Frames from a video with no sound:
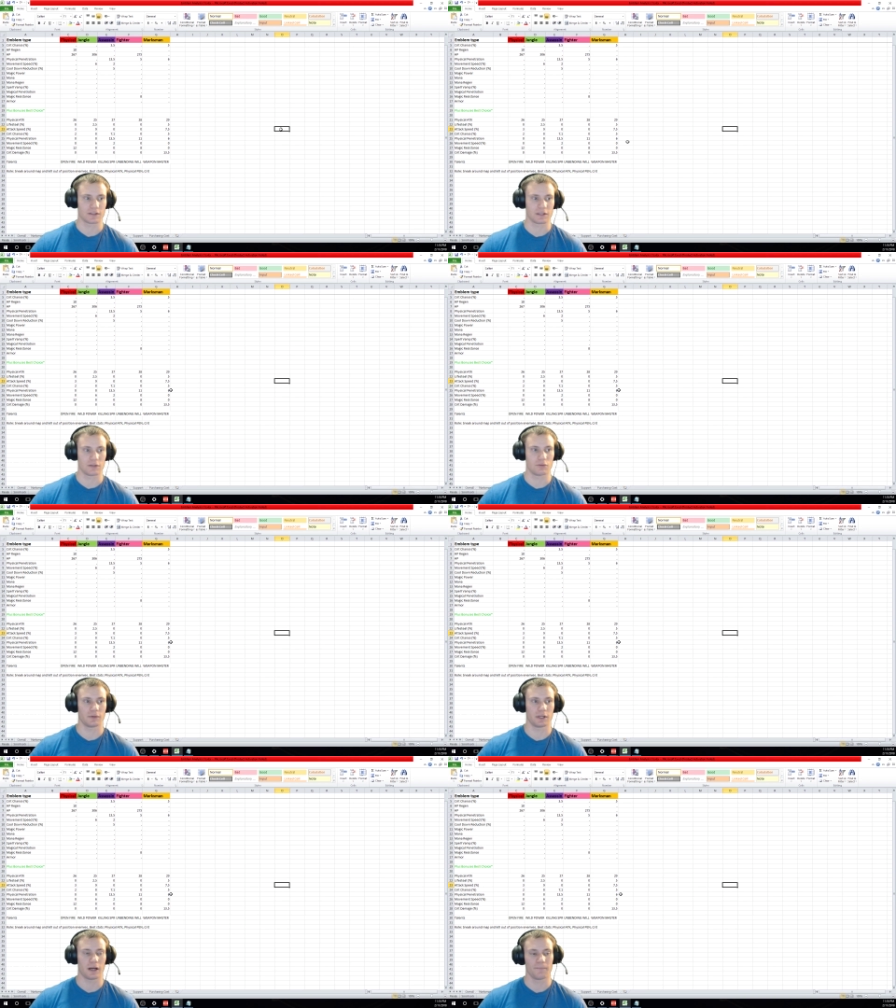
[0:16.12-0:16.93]
and see what
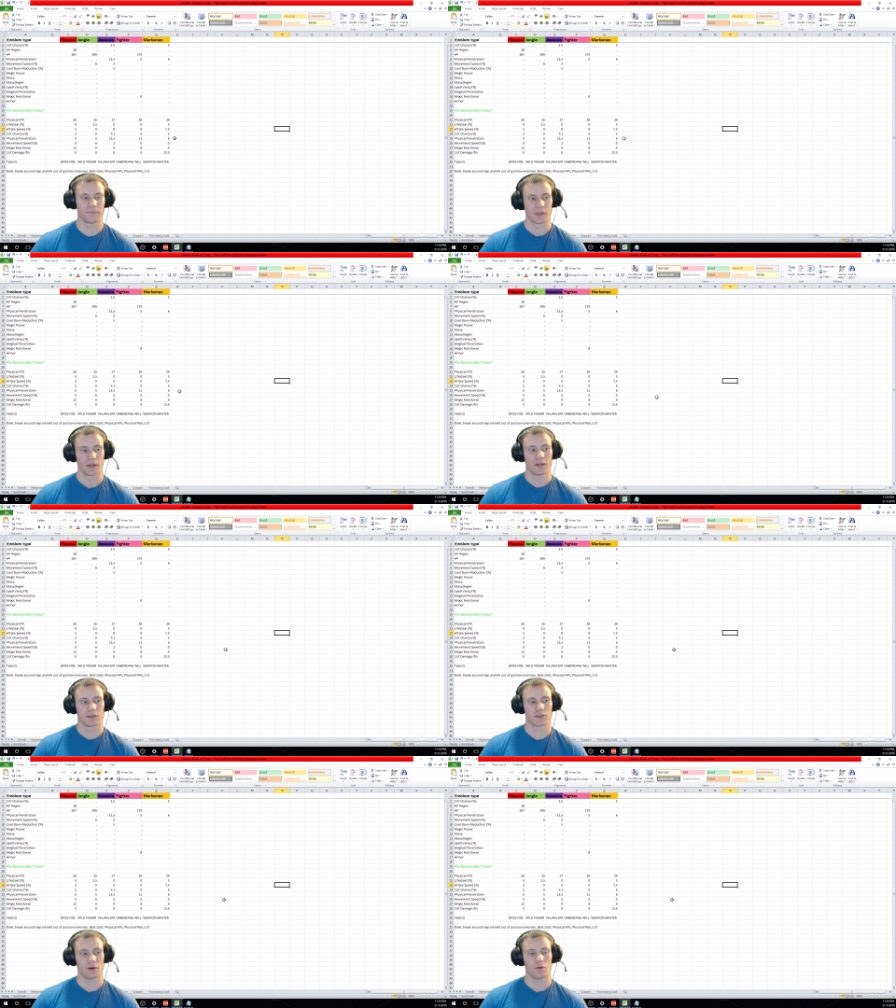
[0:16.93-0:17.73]
we got.
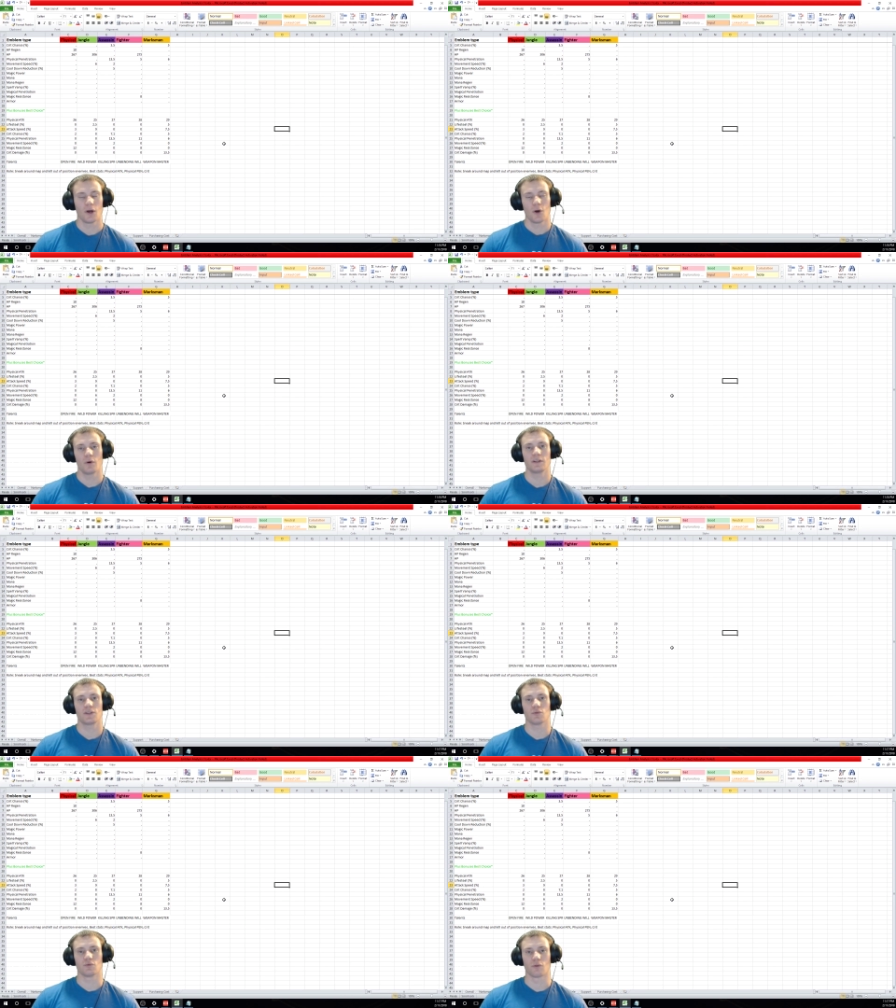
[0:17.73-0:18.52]
So what is
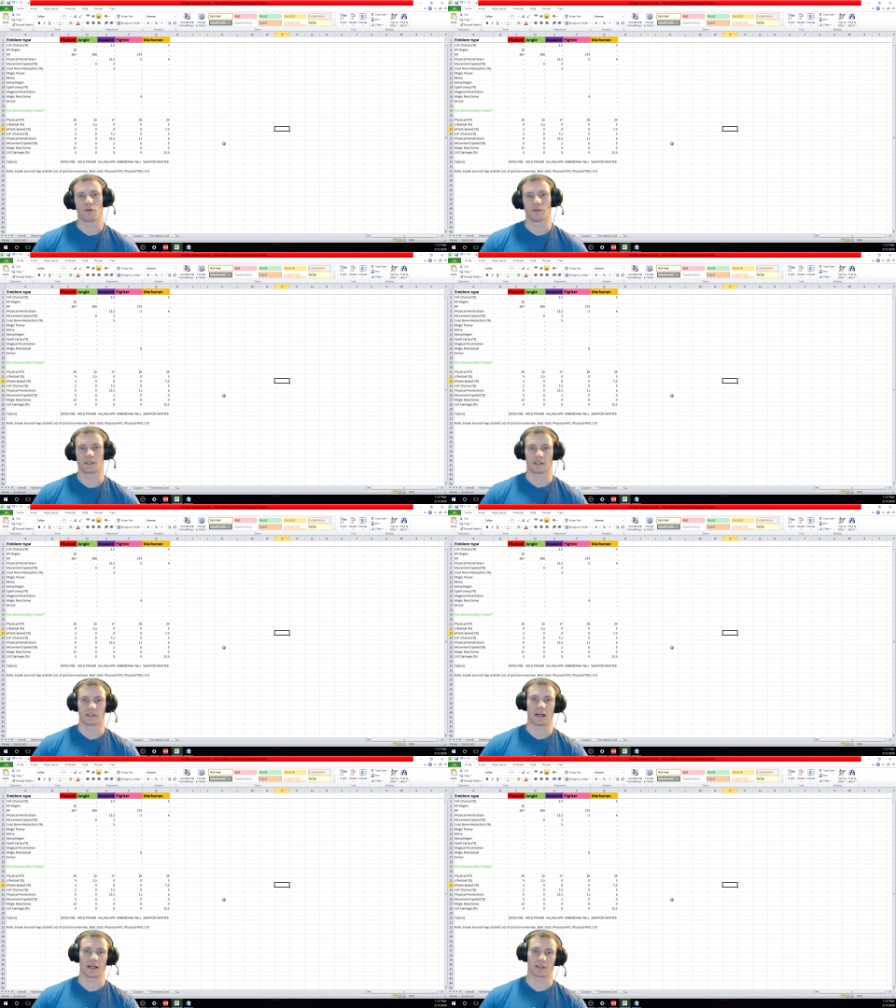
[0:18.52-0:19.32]
your role as an
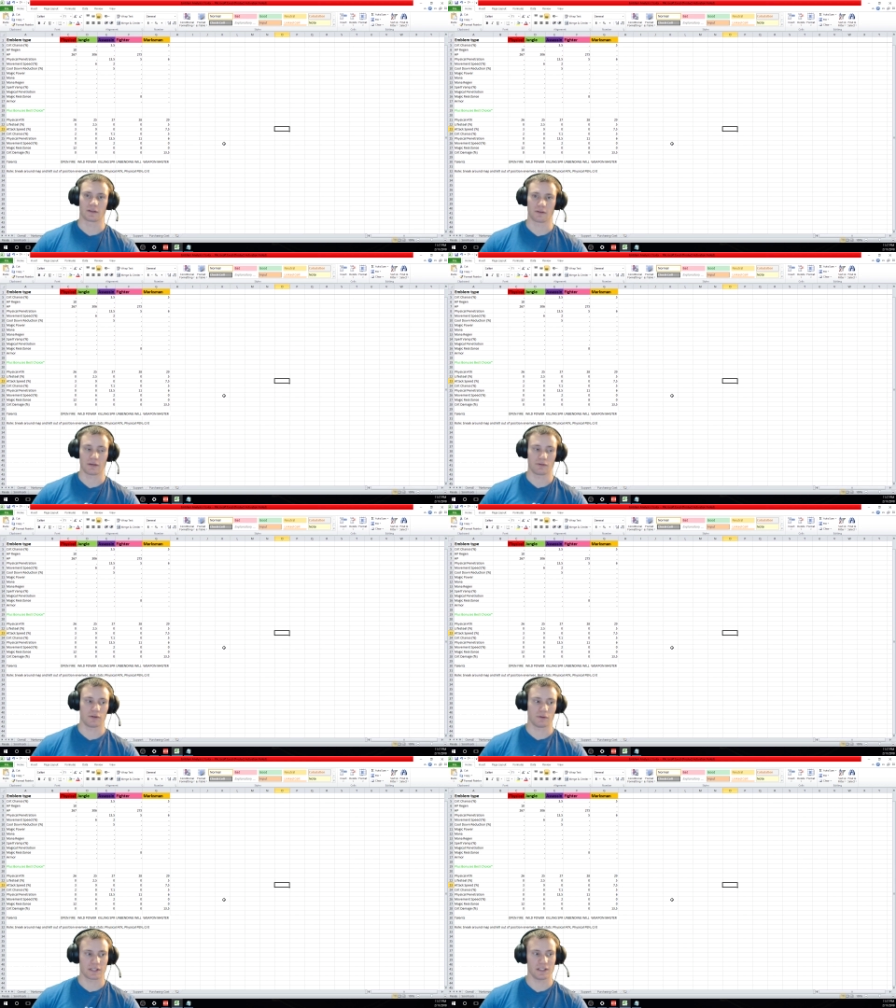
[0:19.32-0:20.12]
assassin, right? Well, you
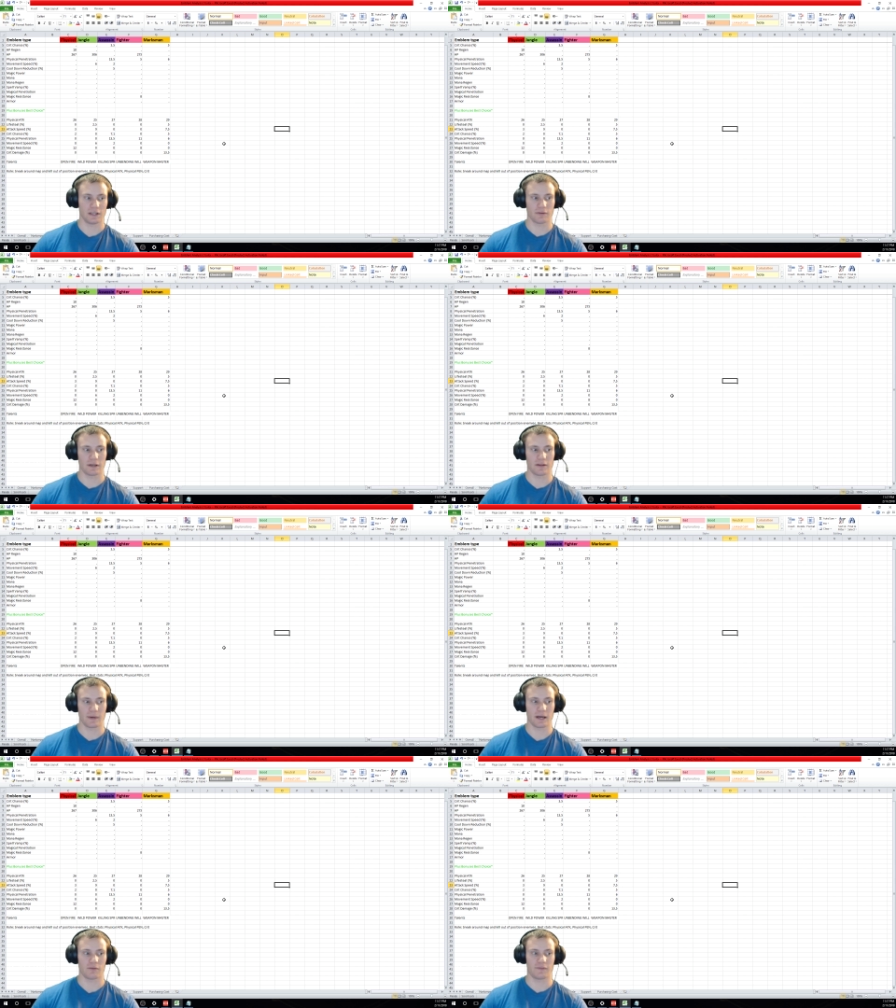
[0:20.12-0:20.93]
want to sneak around the
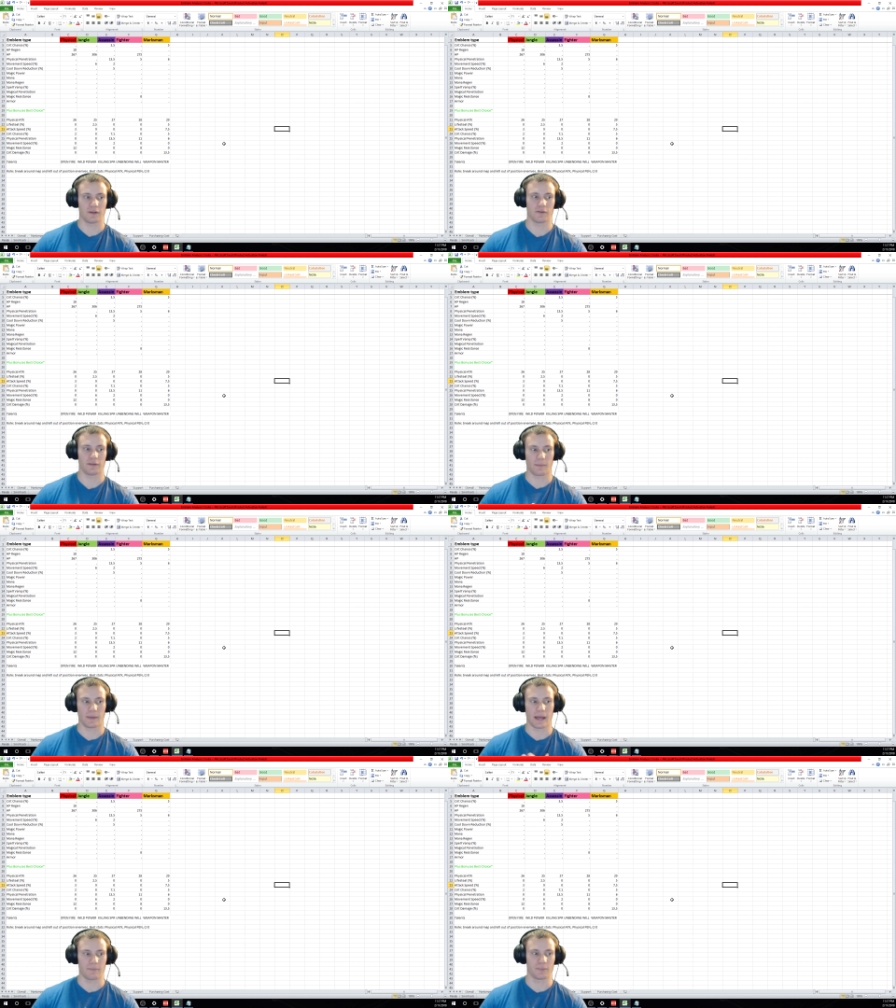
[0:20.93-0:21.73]
battlefield and the
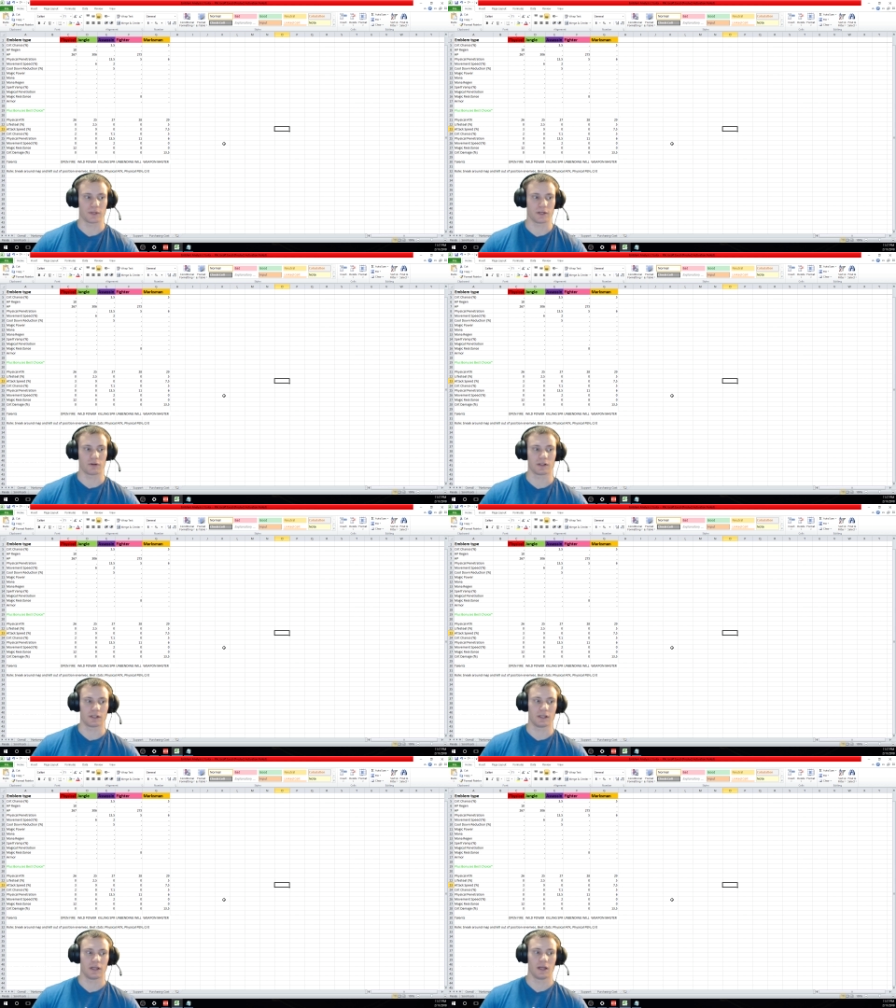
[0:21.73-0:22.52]
map pretty
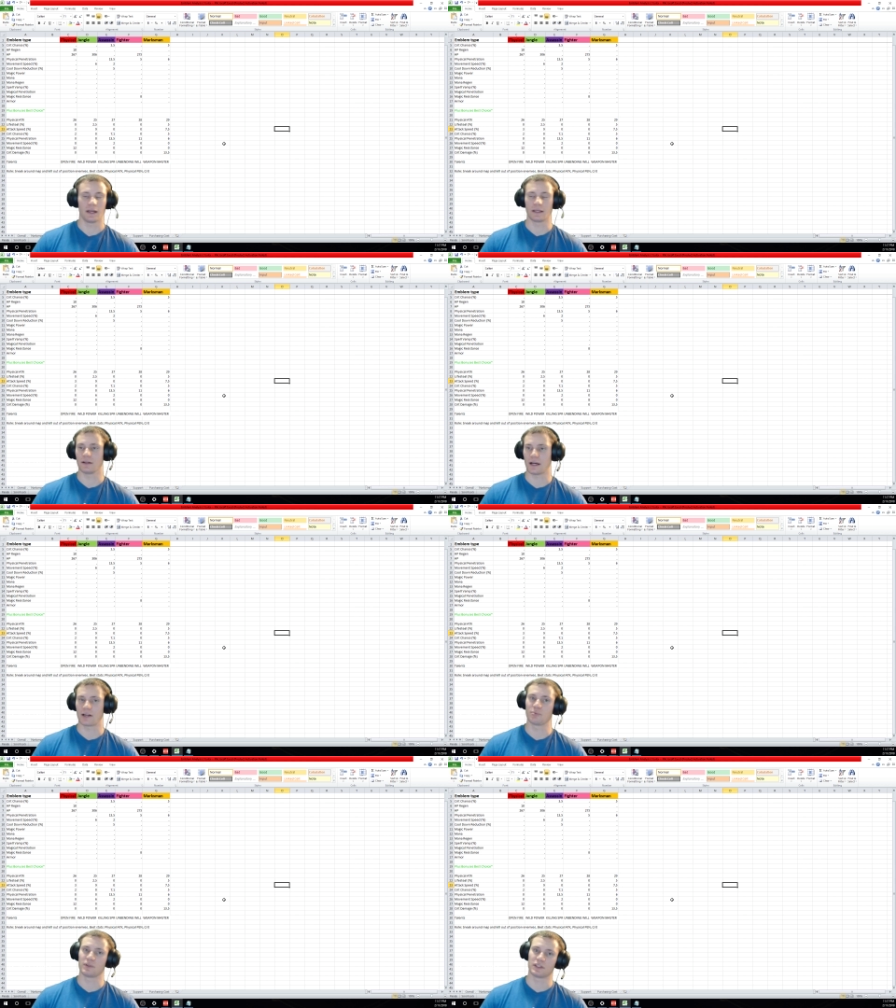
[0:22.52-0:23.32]
quickly and kill out
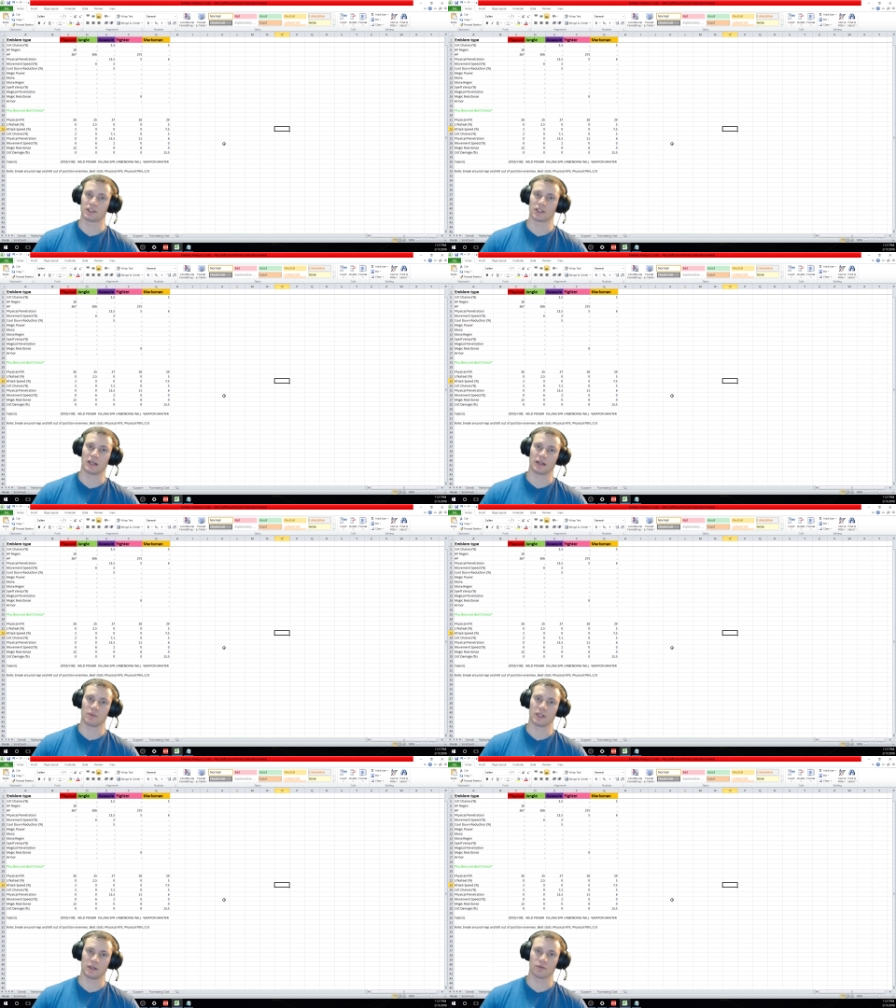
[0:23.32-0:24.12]
of position
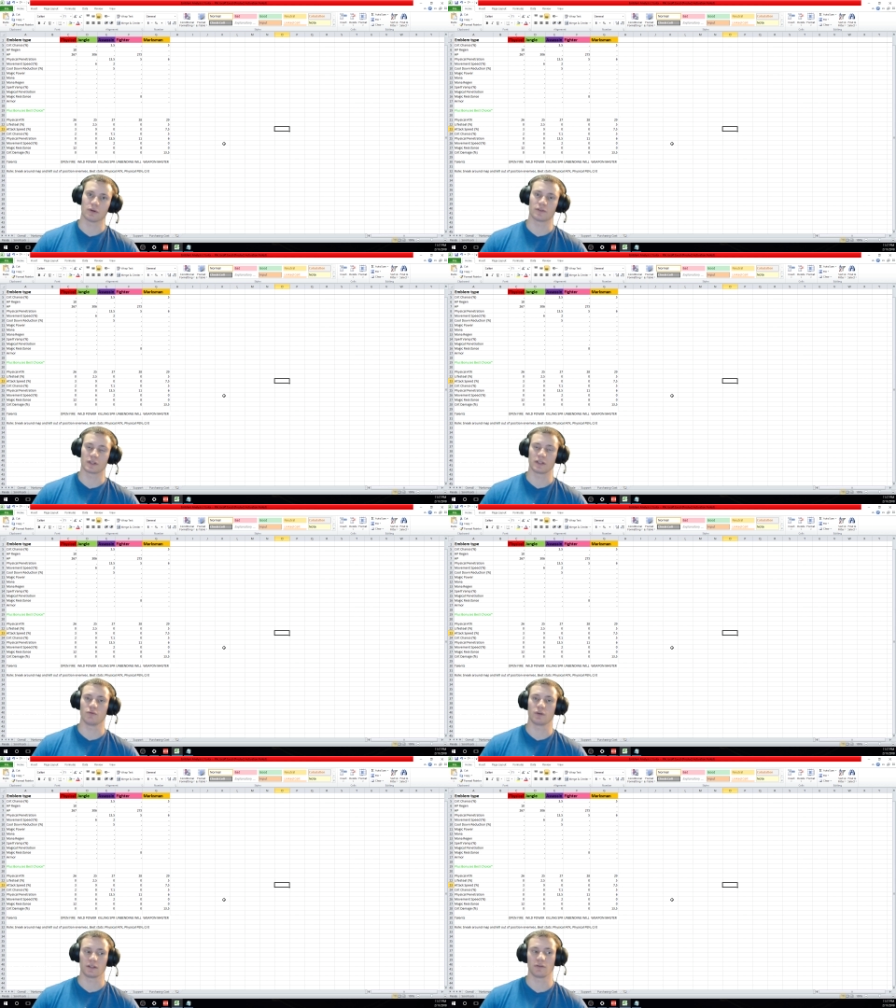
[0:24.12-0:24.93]
enemy heroes, and you want to